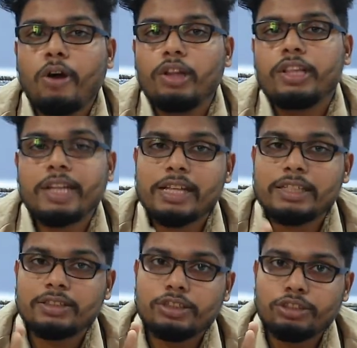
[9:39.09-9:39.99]
All the
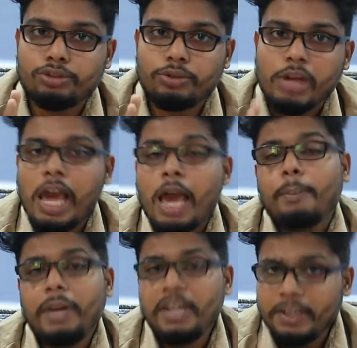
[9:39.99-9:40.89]
transactions should
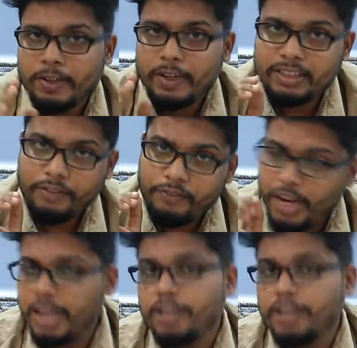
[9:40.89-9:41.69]
be treated the way